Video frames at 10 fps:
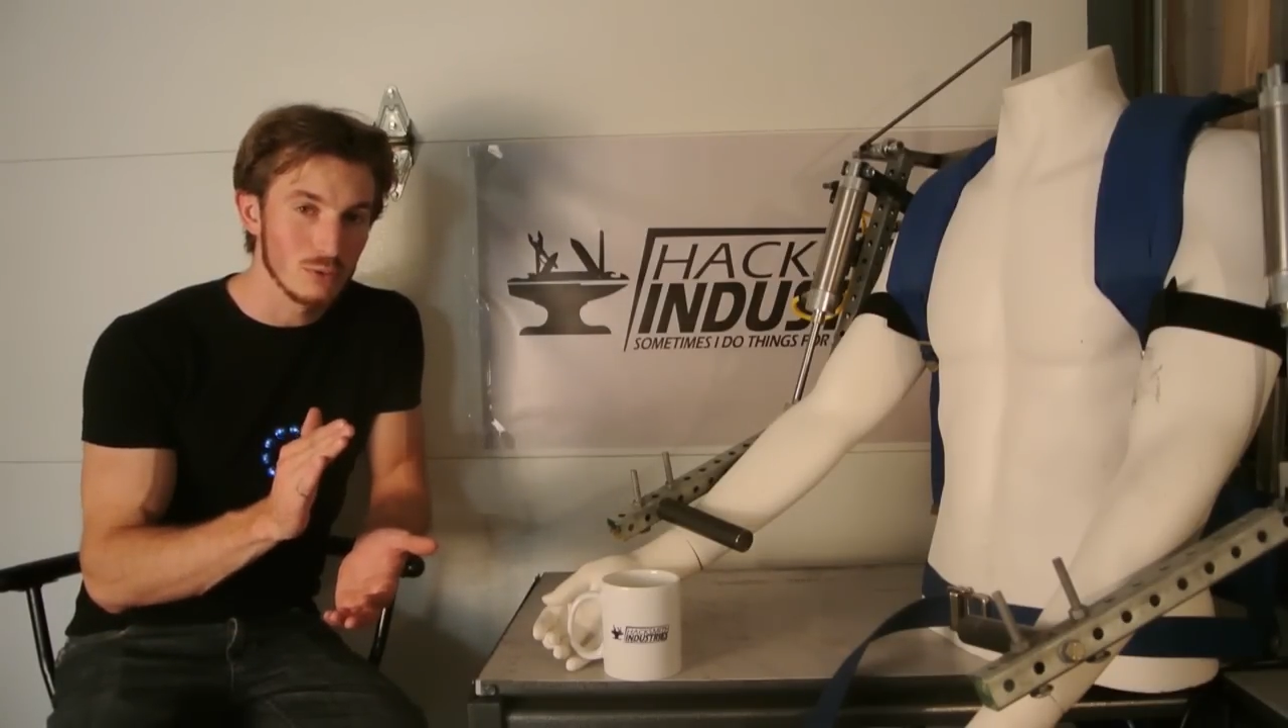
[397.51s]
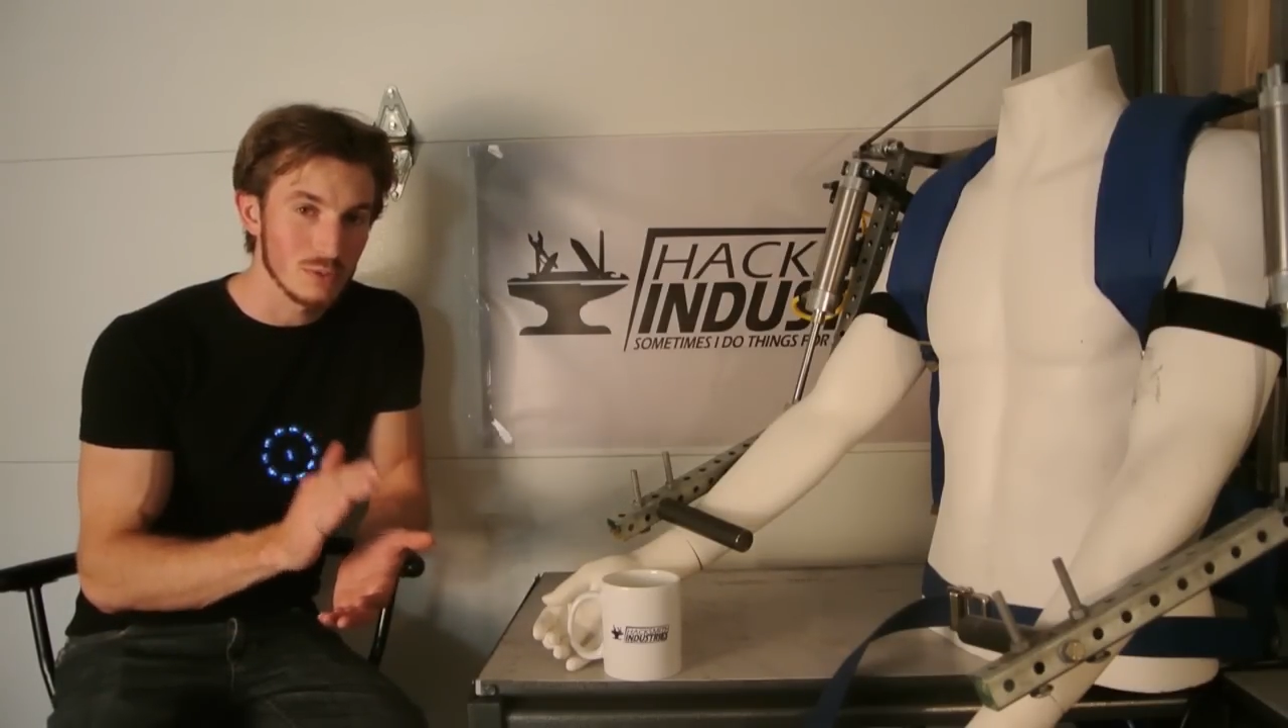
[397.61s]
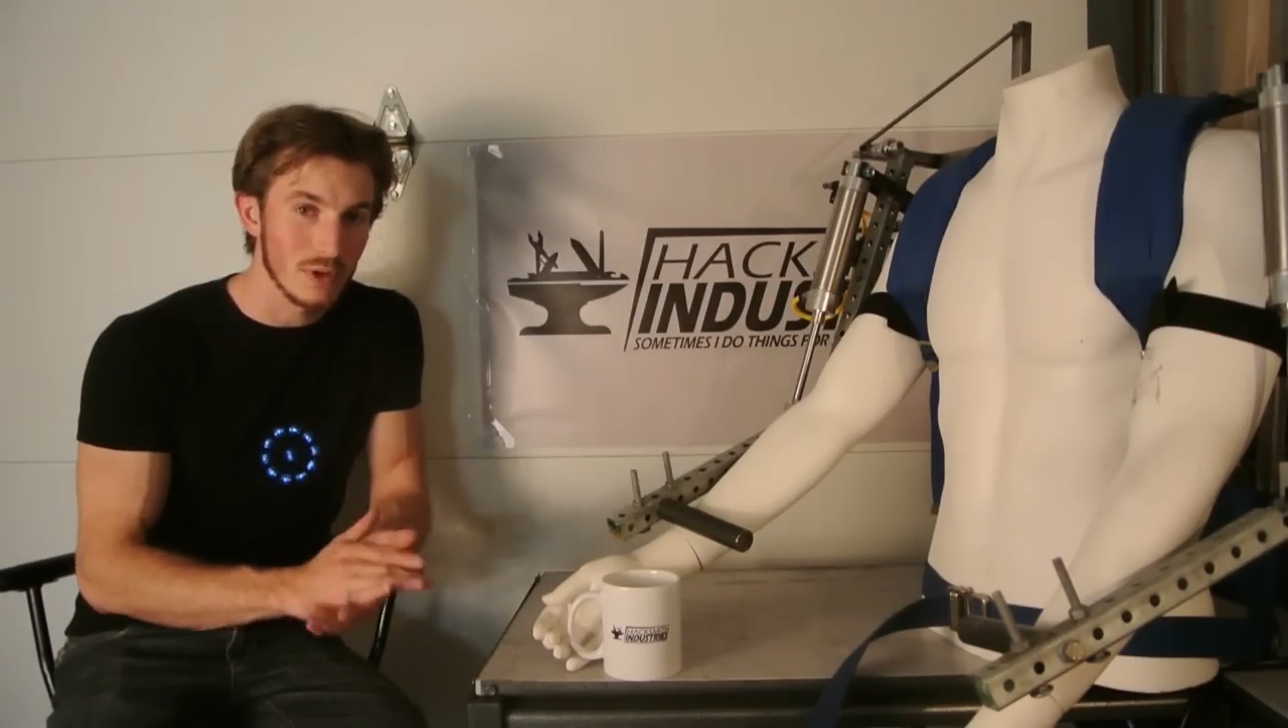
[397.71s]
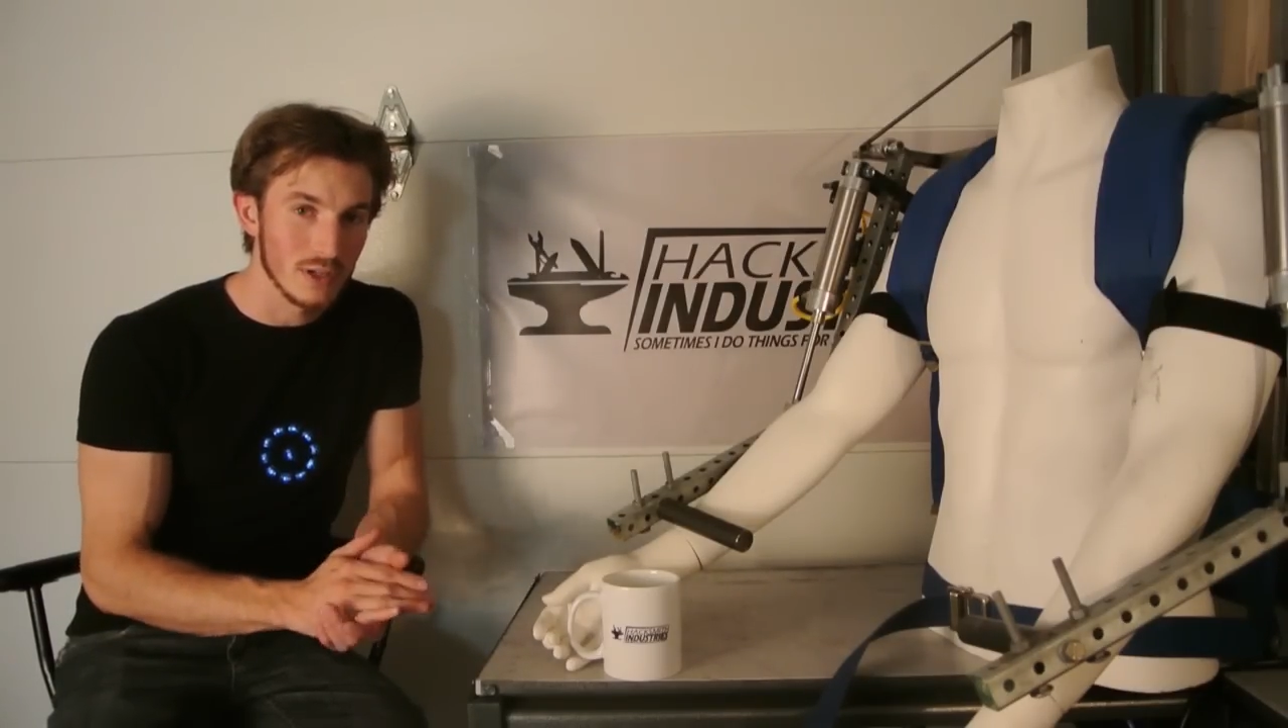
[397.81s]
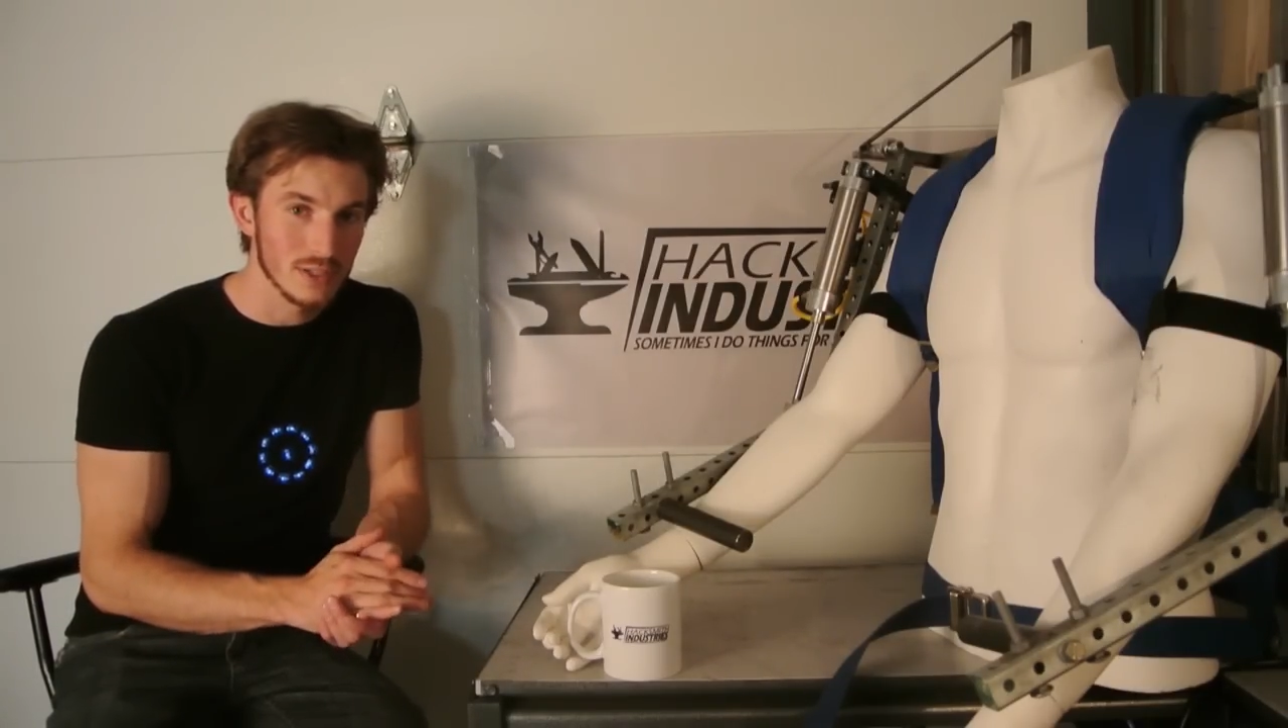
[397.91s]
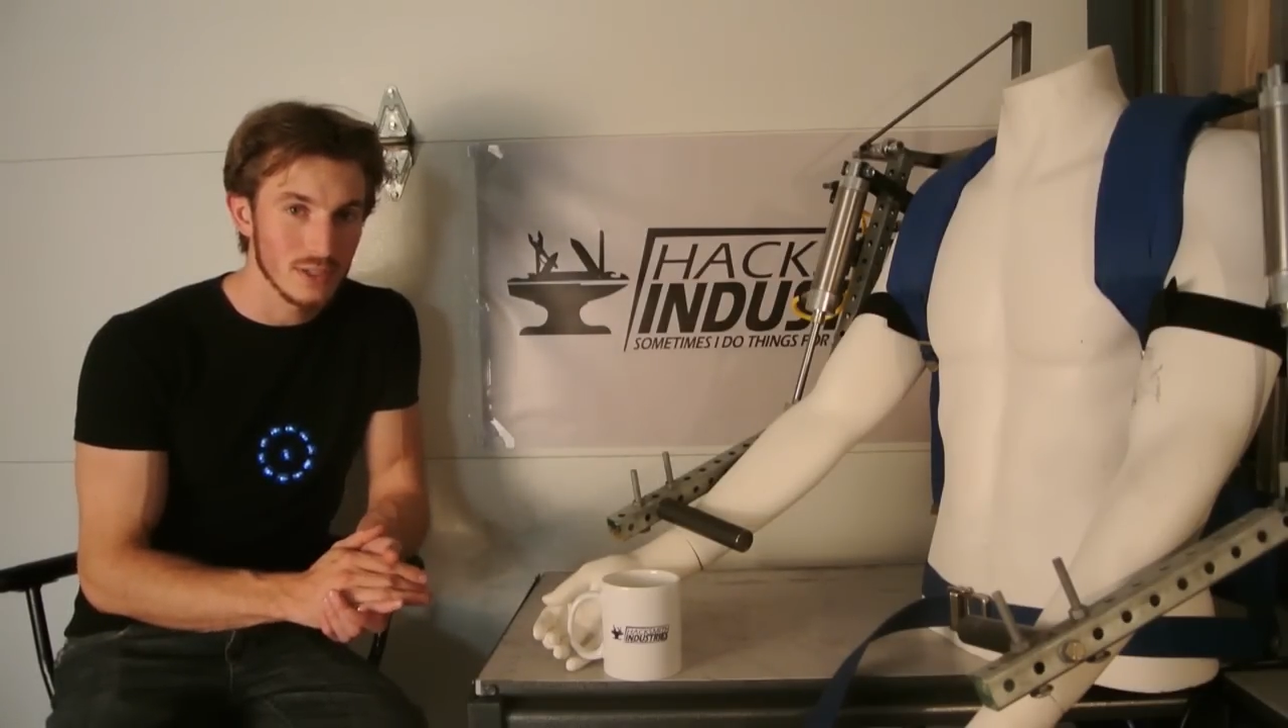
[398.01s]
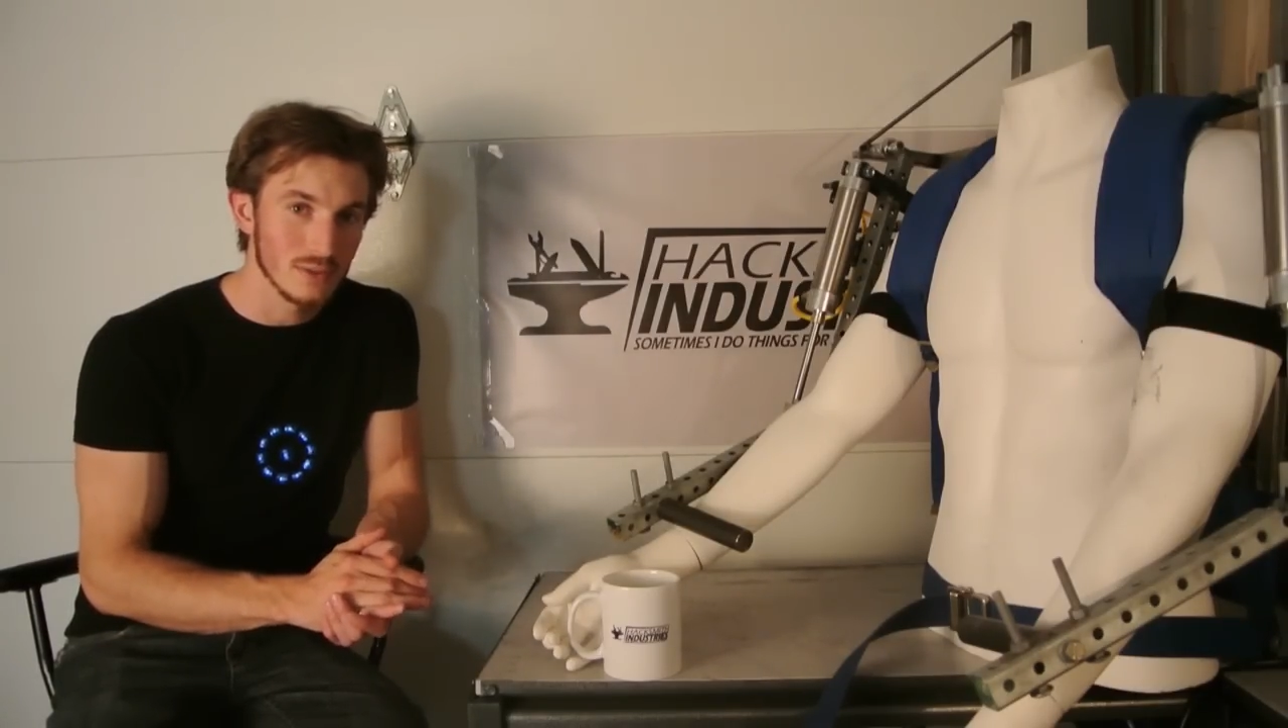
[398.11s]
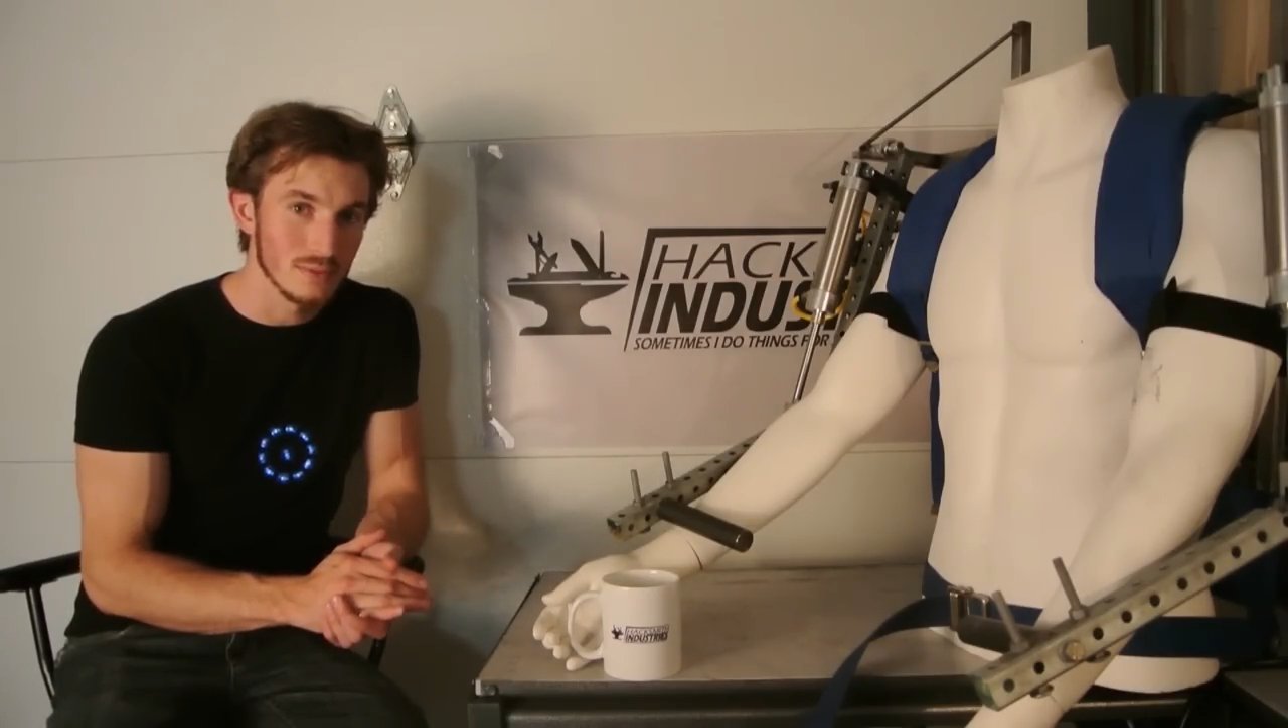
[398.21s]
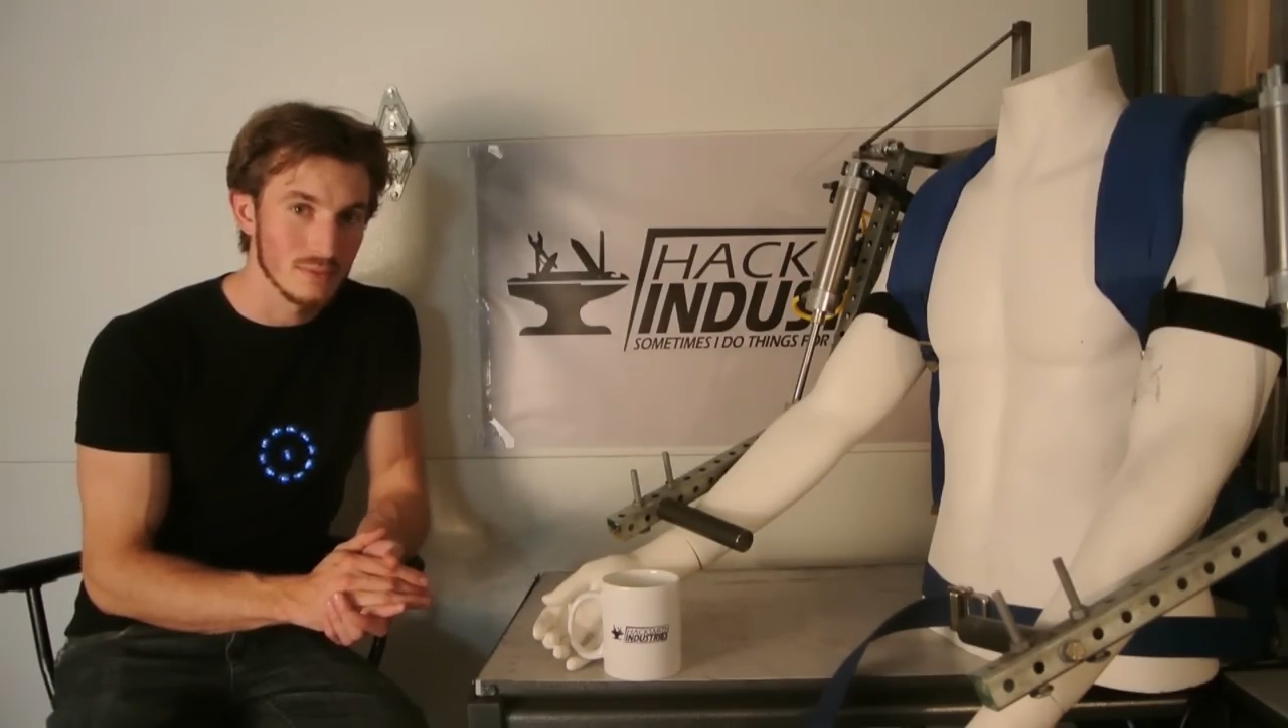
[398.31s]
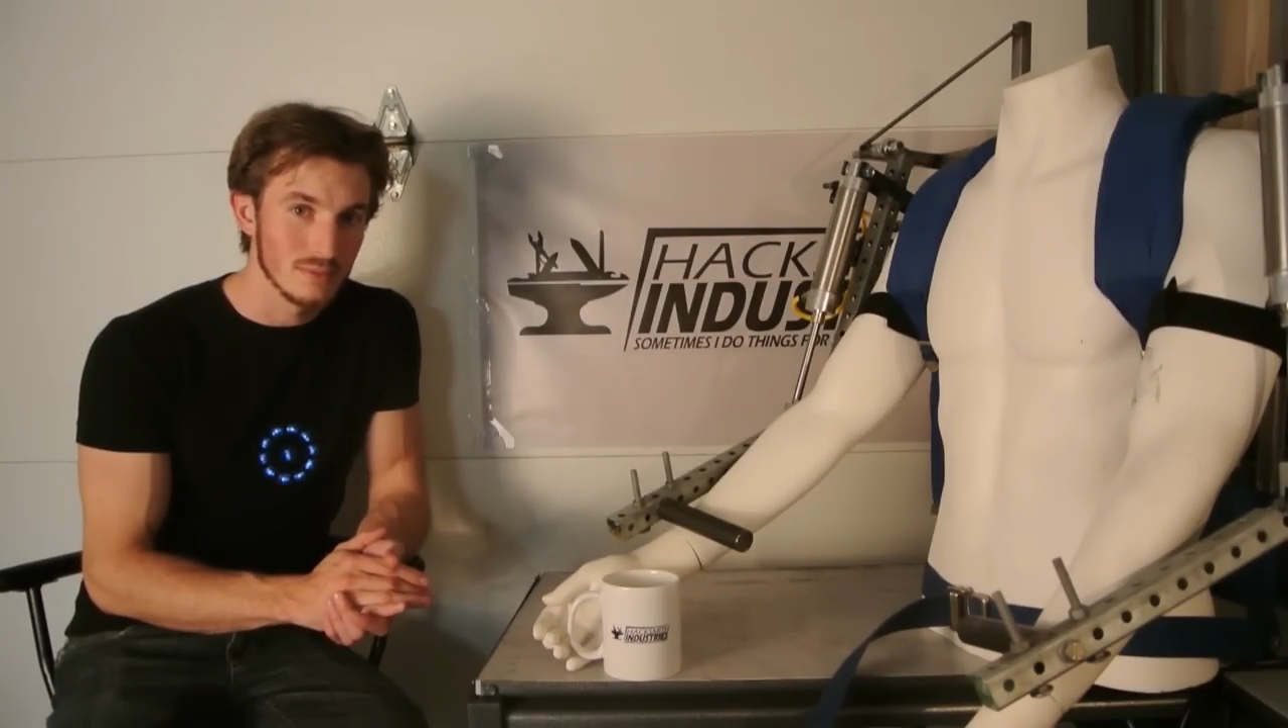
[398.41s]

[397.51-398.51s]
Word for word: respond to you.